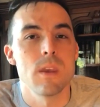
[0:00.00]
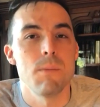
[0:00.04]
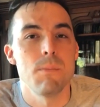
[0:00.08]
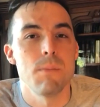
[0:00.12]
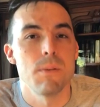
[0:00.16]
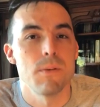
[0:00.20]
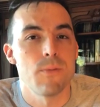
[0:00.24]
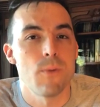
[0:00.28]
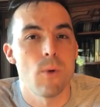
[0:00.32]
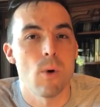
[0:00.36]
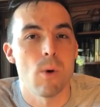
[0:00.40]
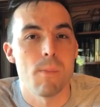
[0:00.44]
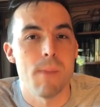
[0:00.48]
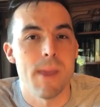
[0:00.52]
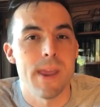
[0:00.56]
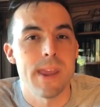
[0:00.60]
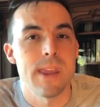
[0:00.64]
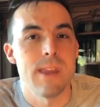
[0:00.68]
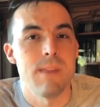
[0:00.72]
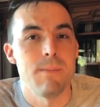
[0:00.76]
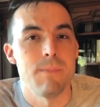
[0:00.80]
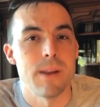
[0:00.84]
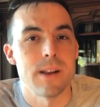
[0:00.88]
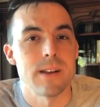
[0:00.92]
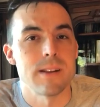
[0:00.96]
before
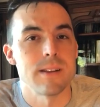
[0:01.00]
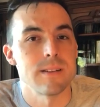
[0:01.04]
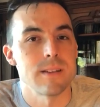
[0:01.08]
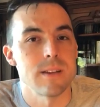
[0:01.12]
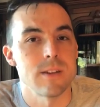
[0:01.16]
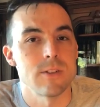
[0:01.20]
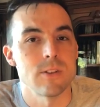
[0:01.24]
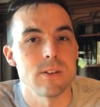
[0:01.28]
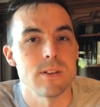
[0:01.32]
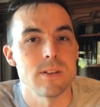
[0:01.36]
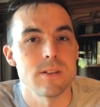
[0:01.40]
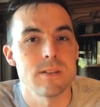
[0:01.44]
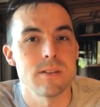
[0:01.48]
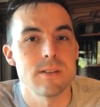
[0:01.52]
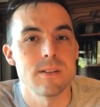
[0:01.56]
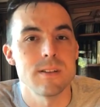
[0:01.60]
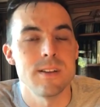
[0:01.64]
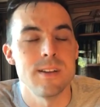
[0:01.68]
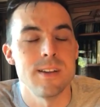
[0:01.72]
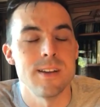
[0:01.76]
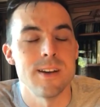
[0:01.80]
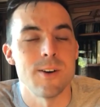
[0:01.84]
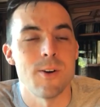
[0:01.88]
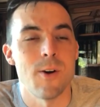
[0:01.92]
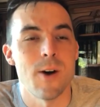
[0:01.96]
making big decisions.
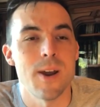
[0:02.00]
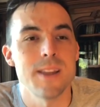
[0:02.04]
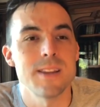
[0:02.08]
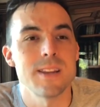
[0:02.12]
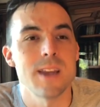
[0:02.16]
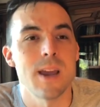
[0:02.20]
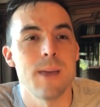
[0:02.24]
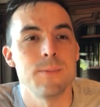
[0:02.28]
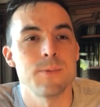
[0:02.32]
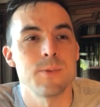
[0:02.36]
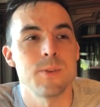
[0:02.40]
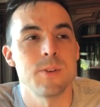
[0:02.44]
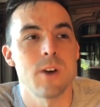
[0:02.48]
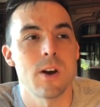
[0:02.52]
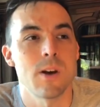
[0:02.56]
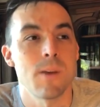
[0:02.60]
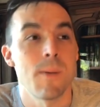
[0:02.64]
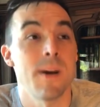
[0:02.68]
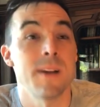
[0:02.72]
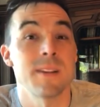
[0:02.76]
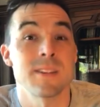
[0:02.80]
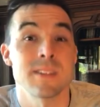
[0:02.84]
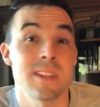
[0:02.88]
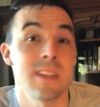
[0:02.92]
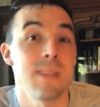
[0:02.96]
A lot of times we talk
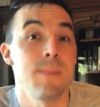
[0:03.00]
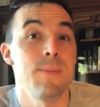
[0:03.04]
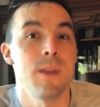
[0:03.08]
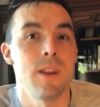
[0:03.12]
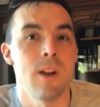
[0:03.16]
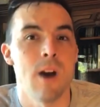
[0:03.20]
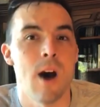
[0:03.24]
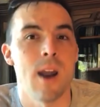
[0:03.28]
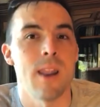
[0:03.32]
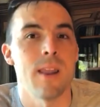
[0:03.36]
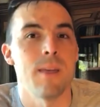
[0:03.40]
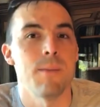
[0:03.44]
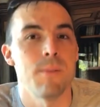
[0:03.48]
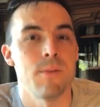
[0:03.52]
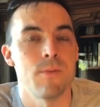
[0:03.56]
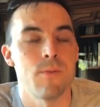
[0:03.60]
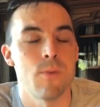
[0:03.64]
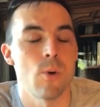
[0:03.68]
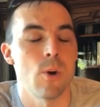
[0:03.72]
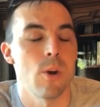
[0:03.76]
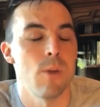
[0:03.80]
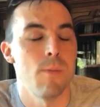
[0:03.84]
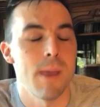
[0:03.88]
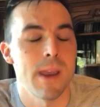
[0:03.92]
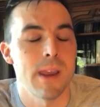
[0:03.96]
about sleeping on it
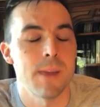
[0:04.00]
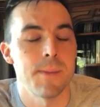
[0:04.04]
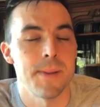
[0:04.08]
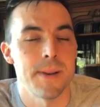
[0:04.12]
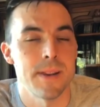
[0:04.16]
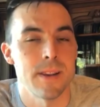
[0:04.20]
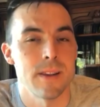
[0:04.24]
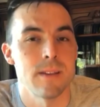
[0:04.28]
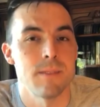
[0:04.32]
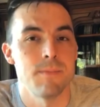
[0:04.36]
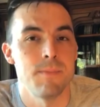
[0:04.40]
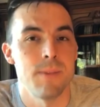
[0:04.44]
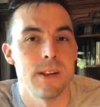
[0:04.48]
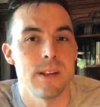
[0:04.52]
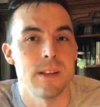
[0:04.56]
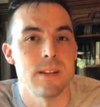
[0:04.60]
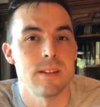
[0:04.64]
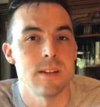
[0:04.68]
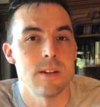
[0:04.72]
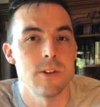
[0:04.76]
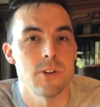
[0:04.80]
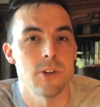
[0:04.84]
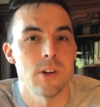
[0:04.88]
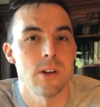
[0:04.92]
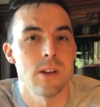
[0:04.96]
before you make a big
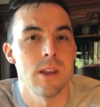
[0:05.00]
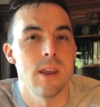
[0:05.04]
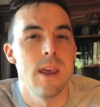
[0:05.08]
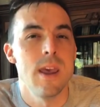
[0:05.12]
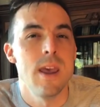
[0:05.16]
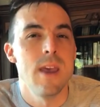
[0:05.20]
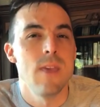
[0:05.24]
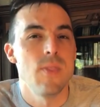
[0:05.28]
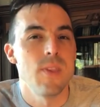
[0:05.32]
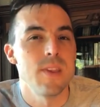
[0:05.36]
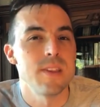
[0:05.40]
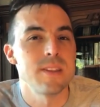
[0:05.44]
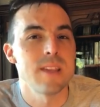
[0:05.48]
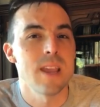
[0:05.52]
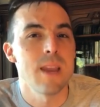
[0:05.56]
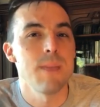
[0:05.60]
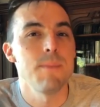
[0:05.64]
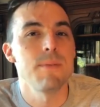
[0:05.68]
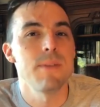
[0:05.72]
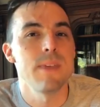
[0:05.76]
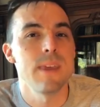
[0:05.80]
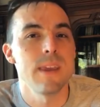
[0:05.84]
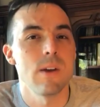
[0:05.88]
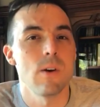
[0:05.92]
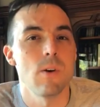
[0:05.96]
decision. The
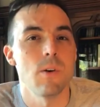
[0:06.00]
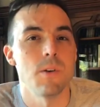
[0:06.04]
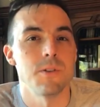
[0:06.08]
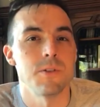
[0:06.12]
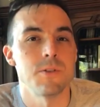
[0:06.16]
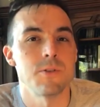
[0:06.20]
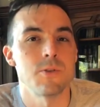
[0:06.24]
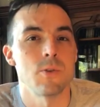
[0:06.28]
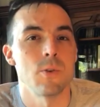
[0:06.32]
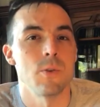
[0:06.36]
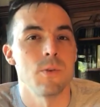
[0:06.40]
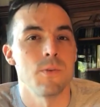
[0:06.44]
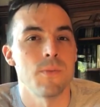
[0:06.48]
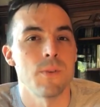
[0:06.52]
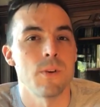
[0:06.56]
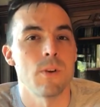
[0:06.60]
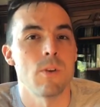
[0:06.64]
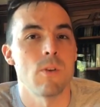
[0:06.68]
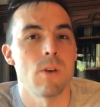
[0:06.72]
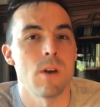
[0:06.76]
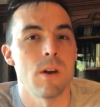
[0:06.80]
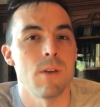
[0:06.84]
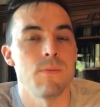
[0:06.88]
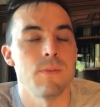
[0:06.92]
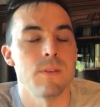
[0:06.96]
same thing holds true for
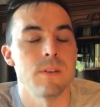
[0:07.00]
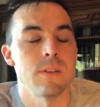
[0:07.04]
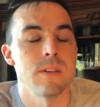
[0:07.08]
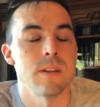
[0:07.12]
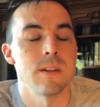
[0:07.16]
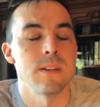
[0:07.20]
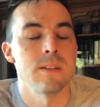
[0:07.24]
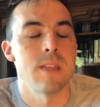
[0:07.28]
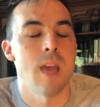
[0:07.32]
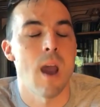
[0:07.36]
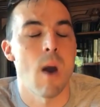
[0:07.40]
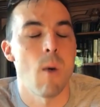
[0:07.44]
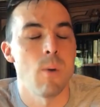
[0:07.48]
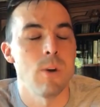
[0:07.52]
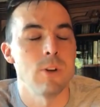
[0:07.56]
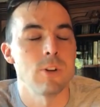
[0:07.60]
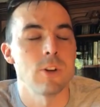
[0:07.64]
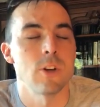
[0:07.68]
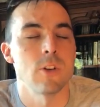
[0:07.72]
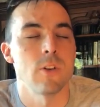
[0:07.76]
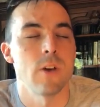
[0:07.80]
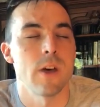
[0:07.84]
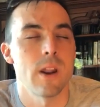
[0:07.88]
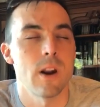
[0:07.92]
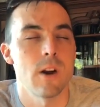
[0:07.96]
grief, is that we
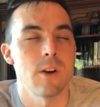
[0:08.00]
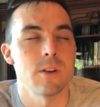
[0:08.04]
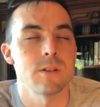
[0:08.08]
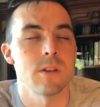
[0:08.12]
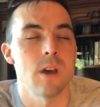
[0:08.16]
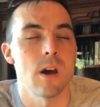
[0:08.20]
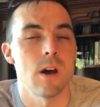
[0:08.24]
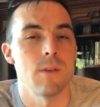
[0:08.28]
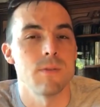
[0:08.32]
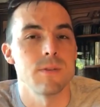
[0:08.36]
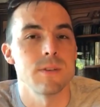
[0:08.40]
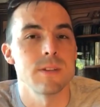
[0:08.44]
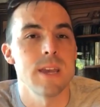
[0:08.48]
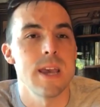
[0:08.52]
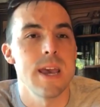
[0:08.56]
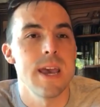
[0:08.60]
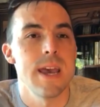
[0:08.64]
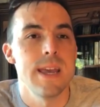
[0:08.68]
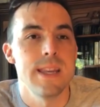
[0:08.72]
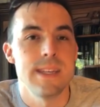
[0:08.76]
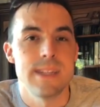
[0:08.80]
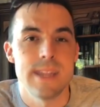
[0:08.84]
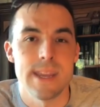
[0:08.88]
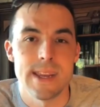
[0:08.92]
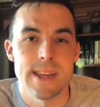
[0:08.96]
should let ourselves
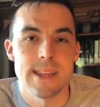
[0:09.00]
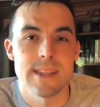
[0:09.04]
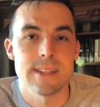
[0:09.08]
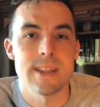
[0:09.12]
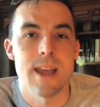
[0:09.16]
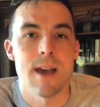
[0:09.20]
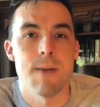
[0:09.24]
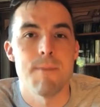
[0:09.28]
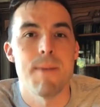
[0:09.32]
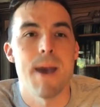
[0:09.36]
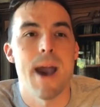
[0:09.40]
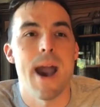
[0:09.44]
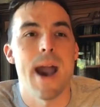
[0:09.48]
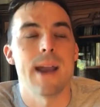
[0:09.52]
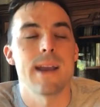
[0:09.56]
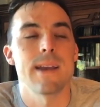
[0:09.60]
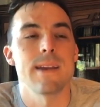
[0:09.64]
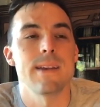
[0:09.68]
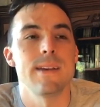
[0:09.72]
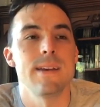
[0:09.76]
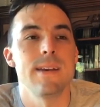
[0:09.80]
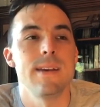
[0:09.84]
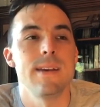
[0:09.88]
take a step back,